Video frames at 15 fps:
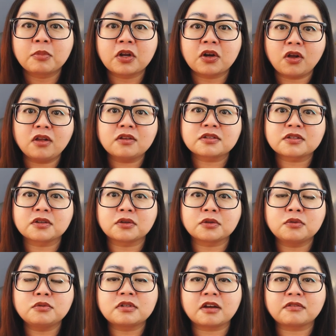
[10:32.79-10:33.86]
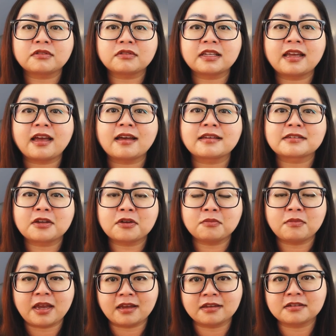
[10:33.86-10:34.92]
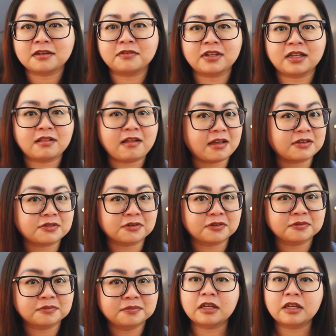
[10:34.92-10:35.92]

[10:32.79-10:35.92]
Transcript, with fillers: but also who definitely has command of the classroom.